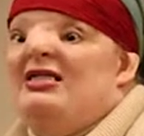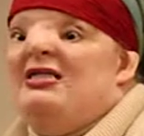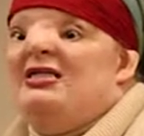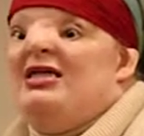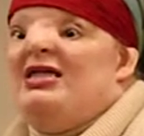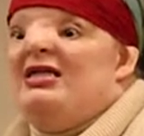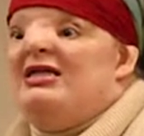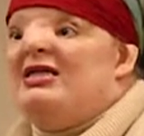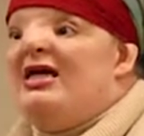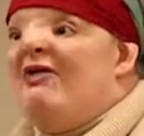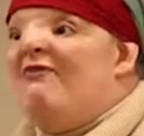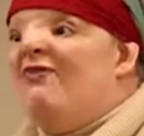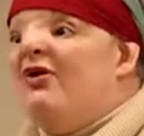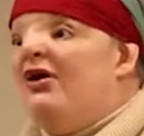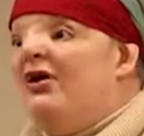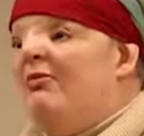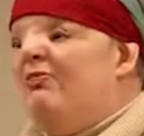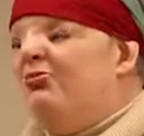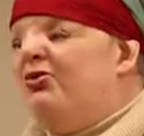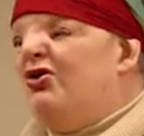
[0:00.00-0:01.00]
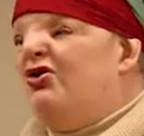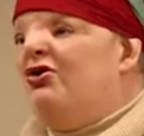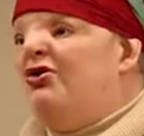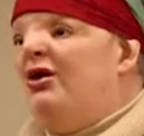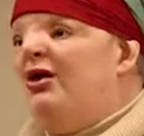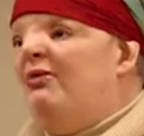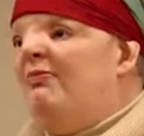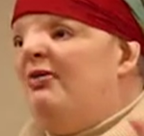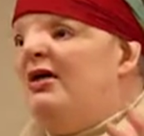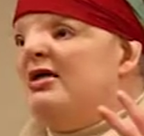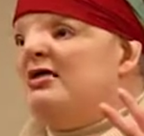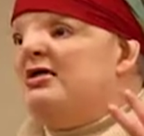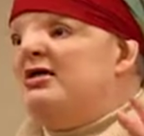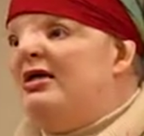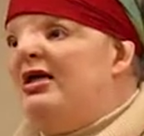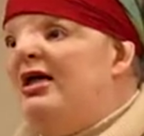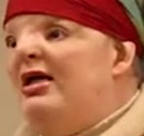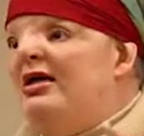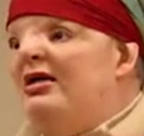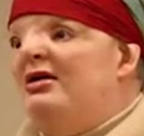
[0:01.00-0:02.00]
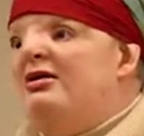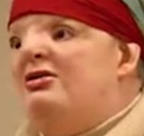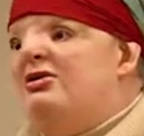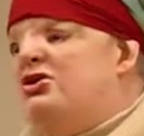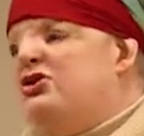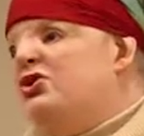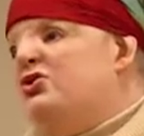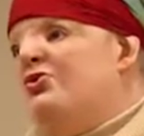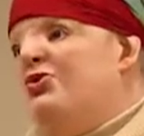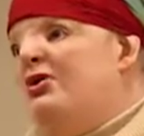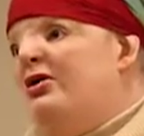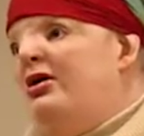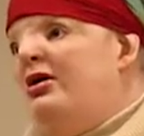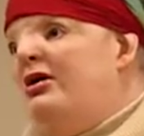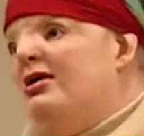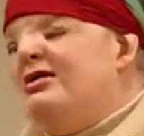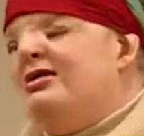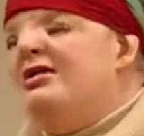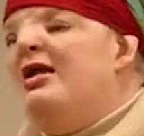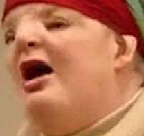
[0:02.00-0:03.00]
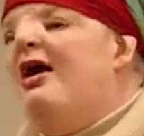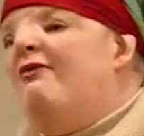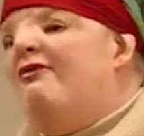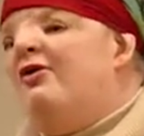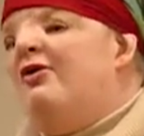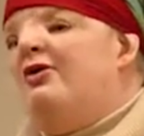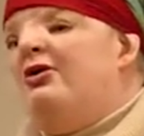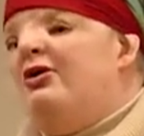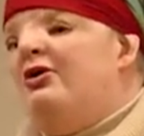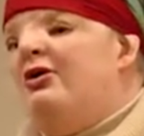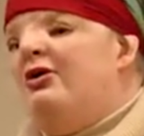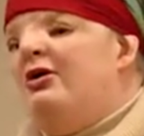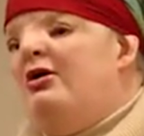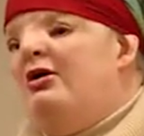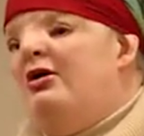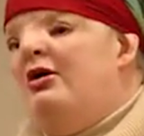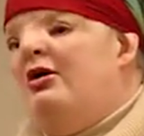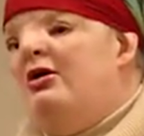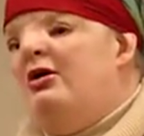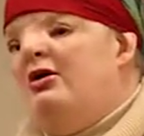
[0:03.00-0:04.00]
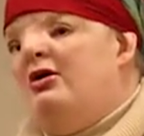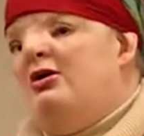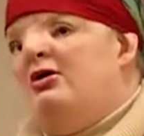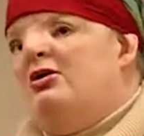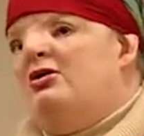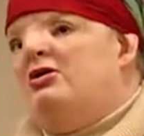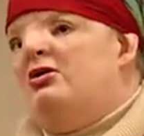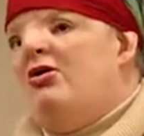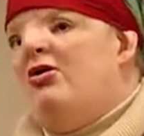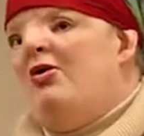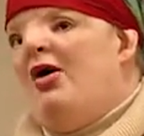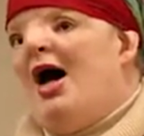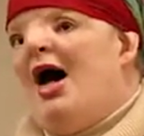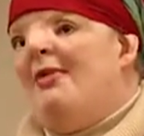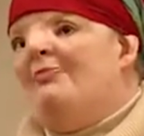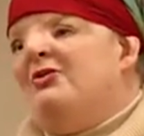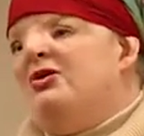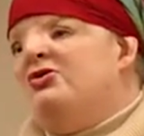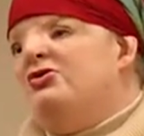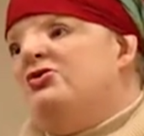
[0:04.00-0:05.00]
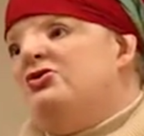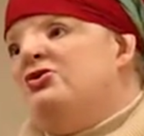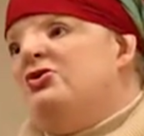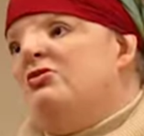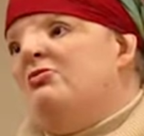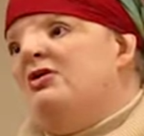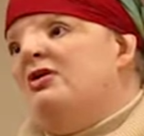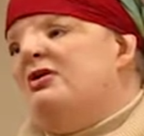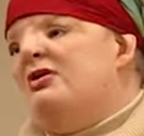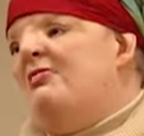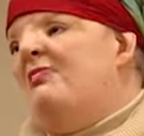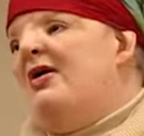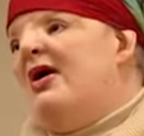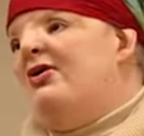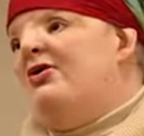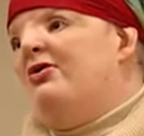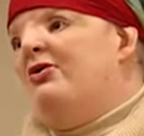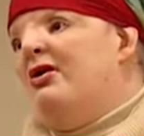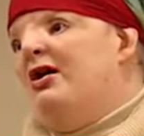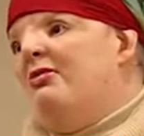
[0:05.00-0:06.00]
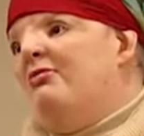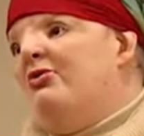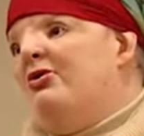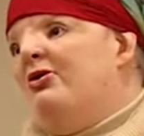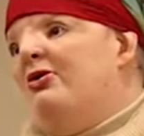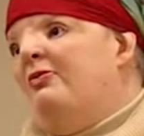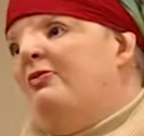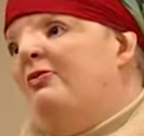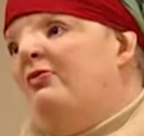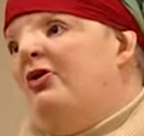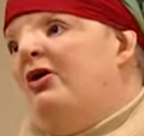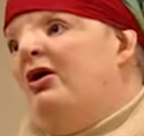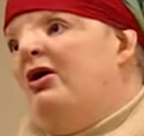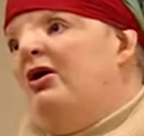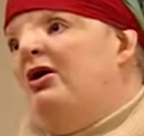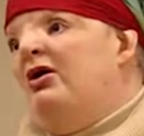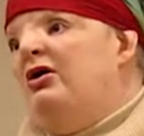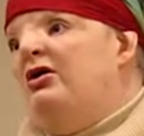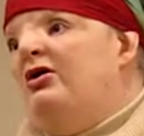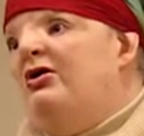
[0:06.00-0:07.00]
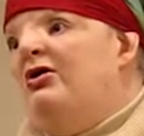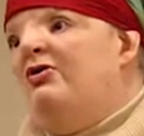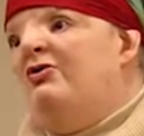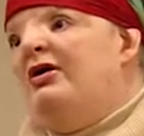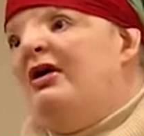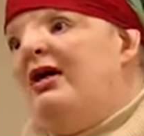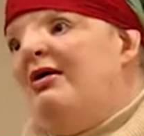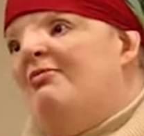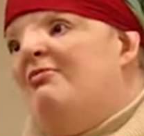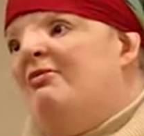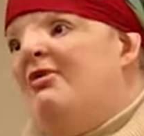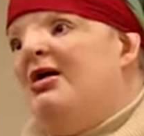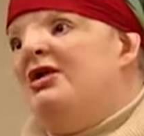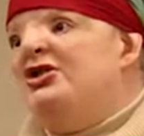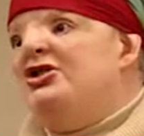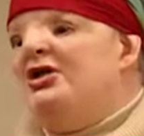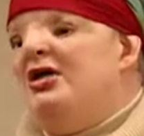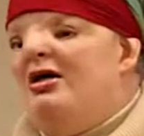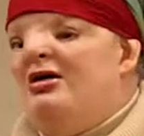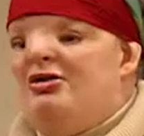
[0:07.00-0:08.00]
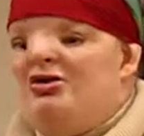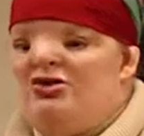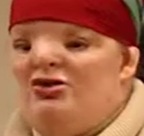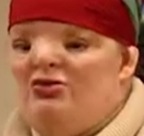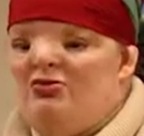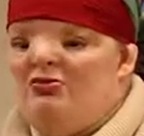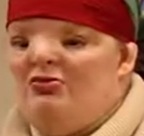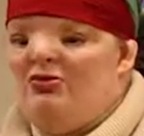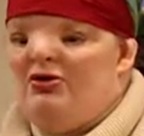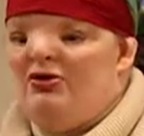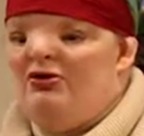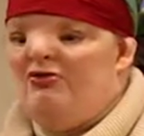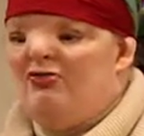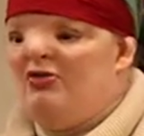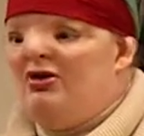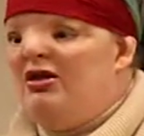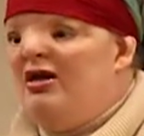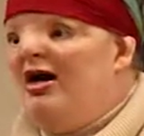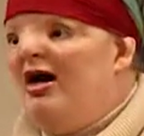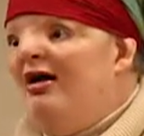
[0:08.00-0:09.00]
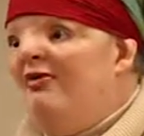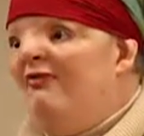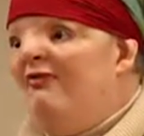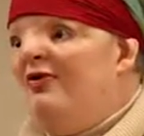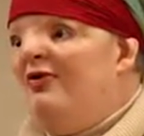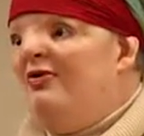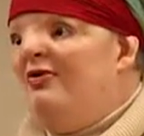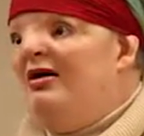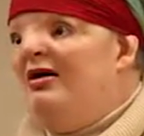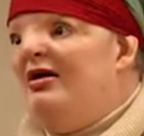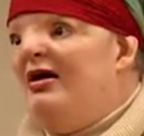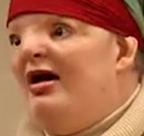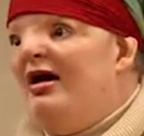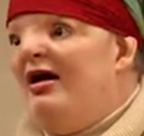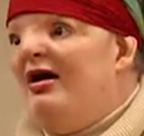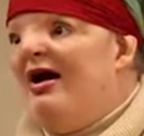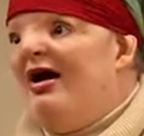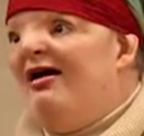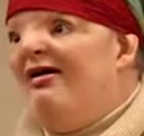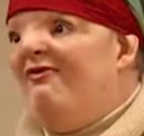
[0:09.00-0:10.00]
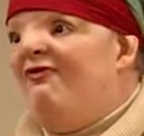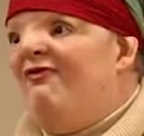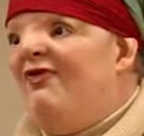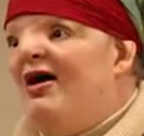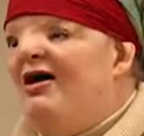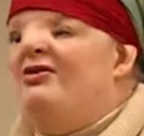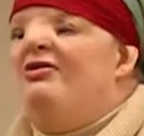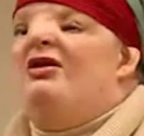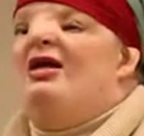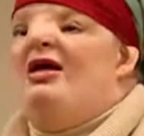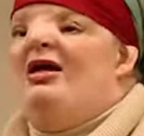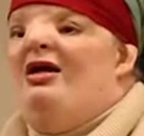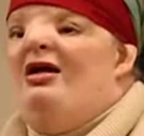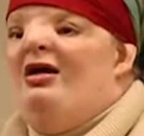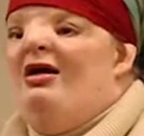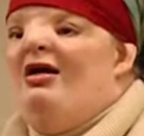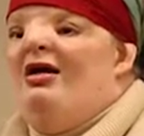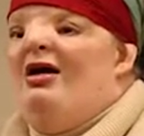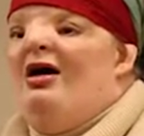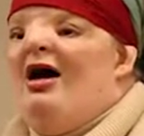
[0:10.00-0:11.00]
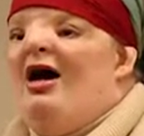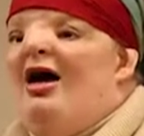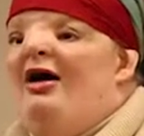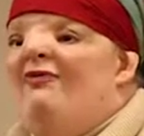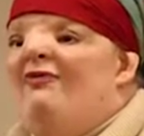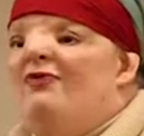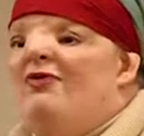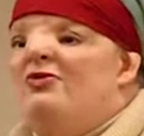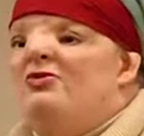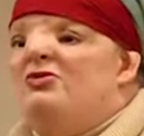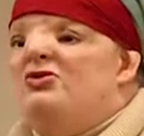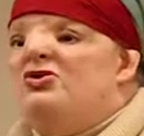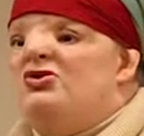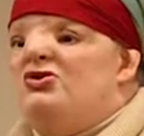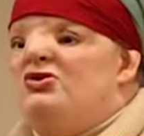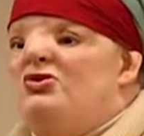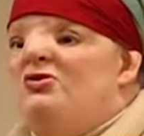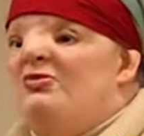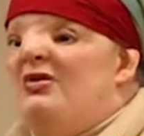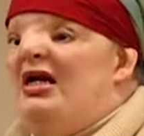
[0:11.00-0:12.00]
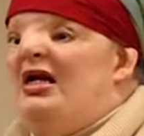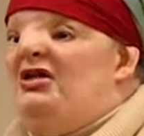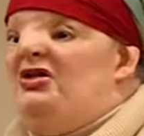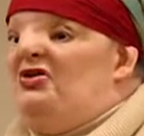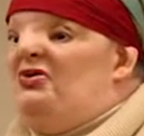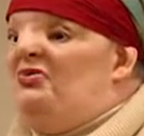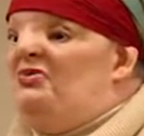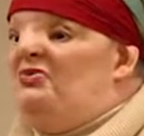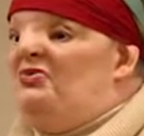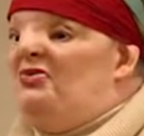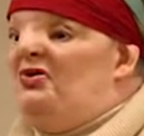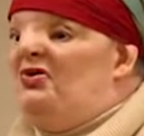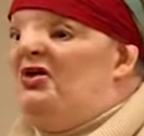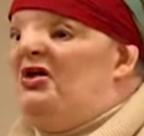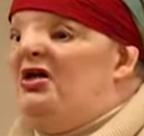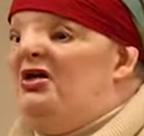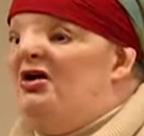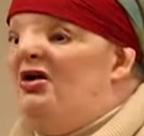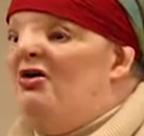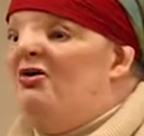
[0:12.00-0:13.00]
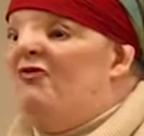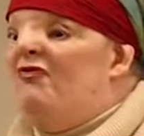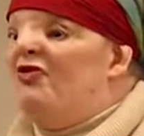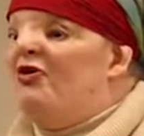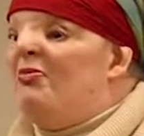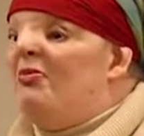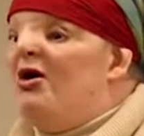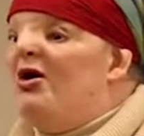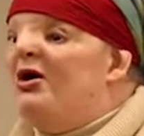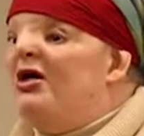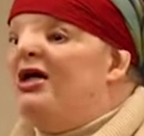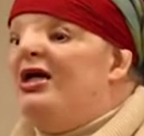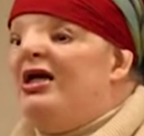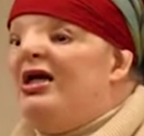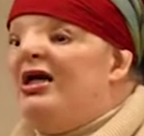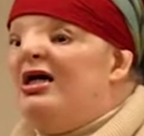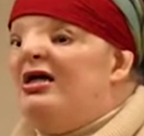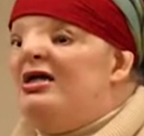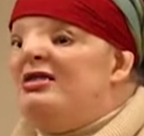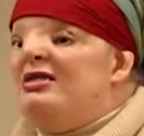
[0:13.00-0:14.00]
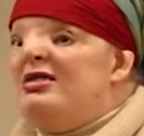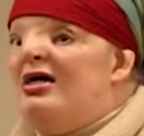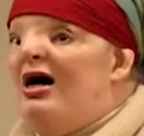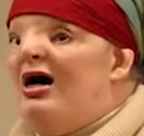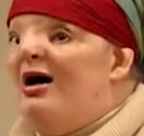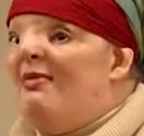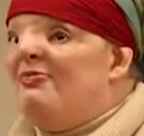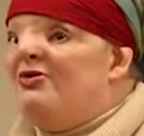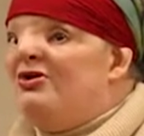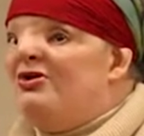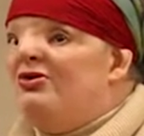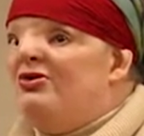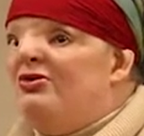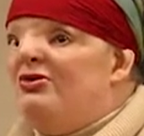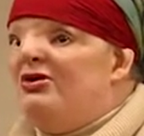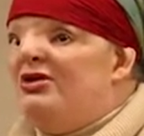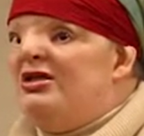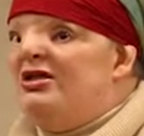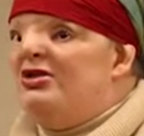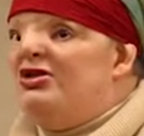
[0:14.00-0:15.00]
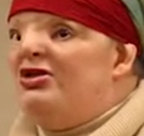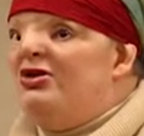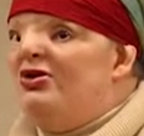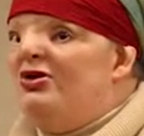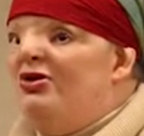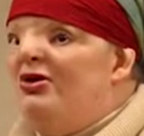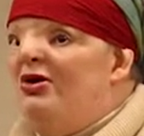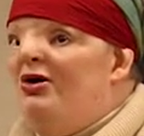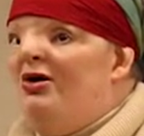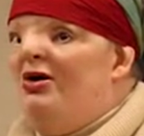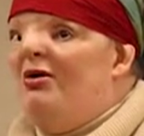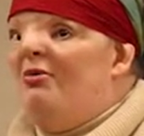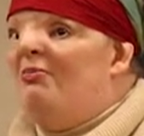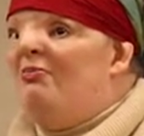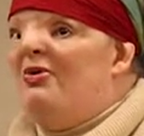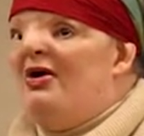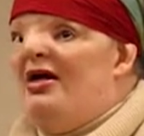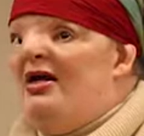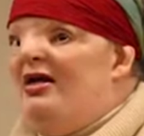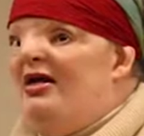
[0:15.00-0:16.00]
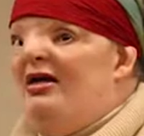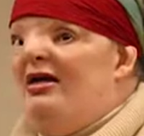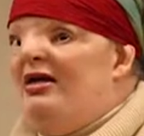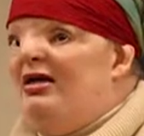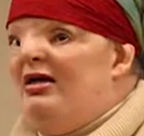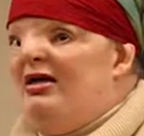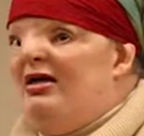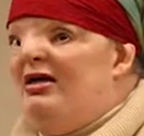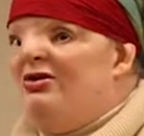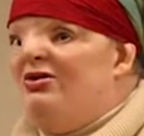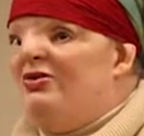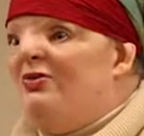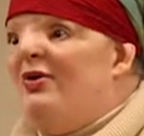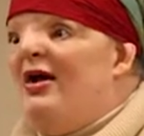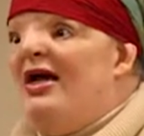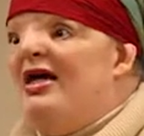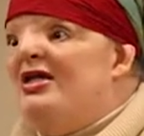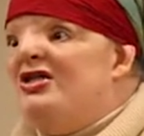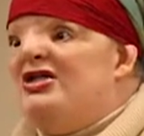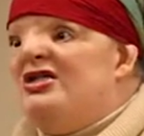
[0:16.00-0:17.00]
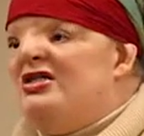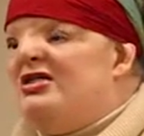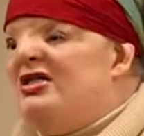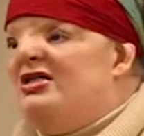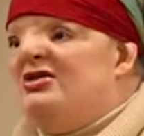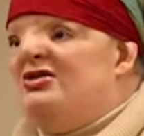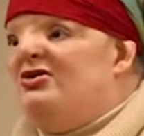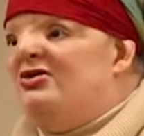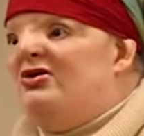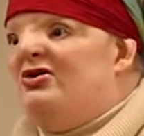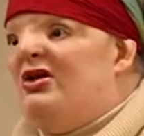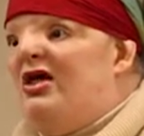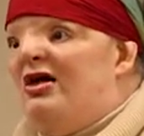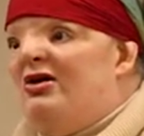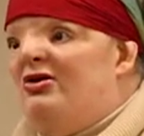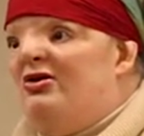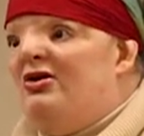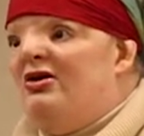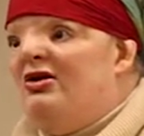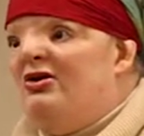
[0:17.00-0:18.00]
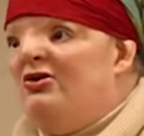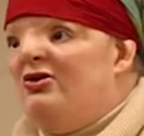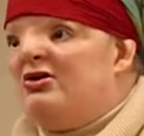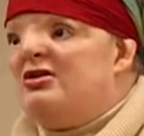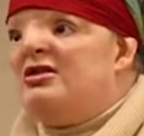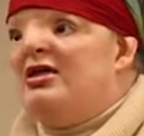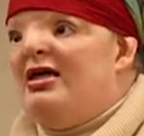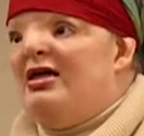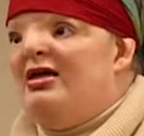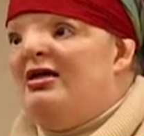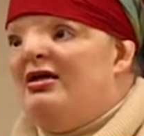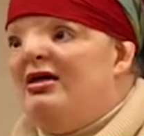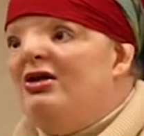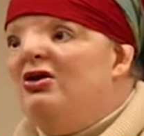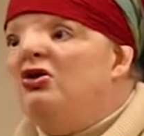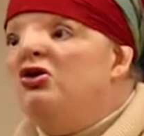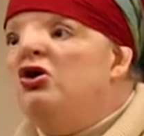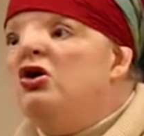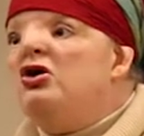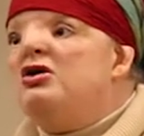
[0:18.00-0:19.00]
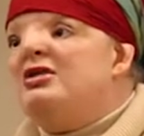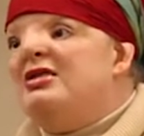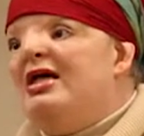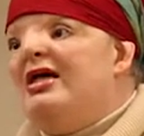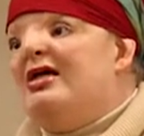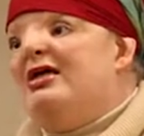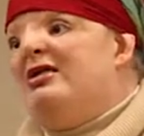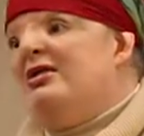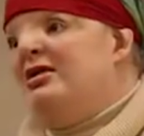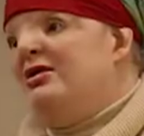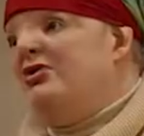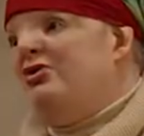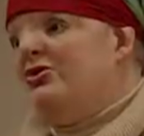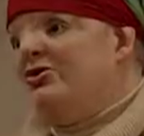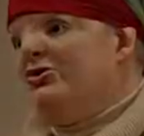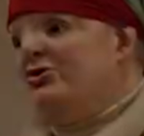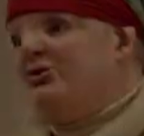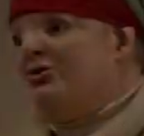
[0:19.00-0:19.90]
is things get very blurry and pixelated and distorted. It's not very good. So optical zoom is the better number. You don't get much on zoom with iPhone, and I have found that iPhone zoom, and I don't really know if they're marketing it as optical or digital, but either way, it just doesn't look that good. It looks like a digital